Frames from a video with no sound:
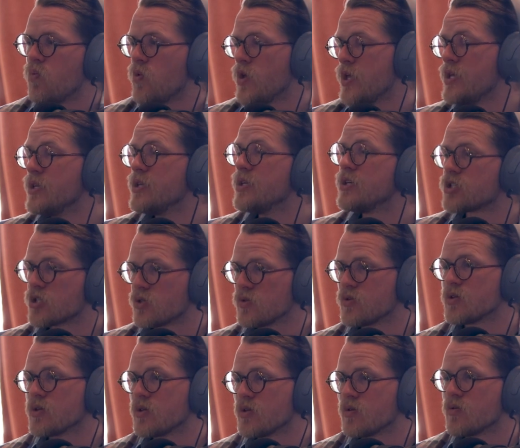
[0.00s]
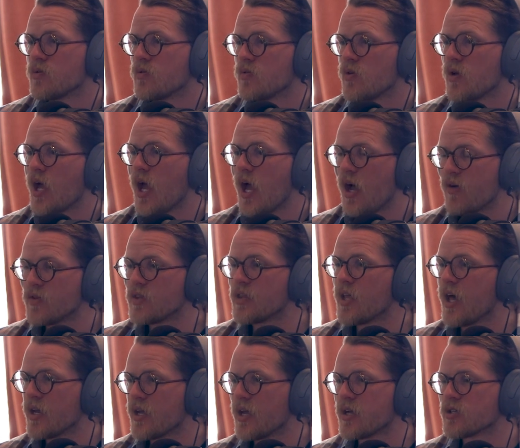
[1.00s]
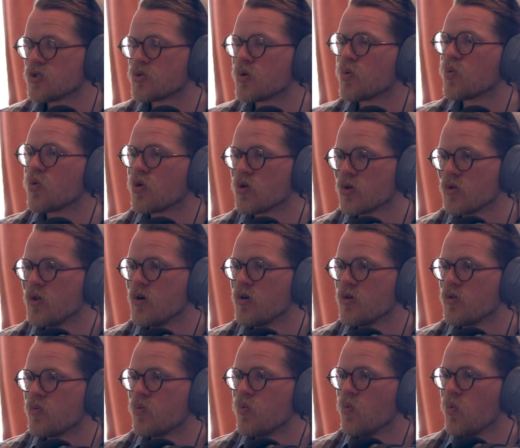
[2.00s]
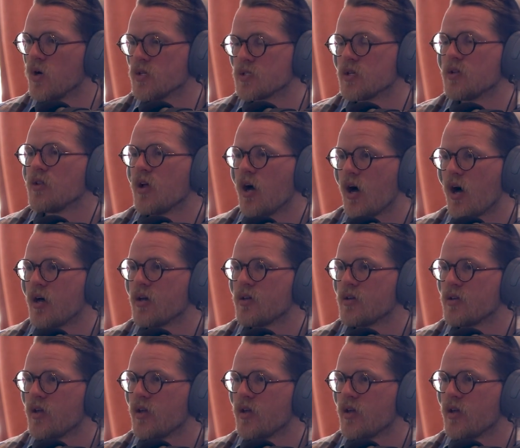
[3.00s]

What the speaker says: initially having that extra workload was a lot,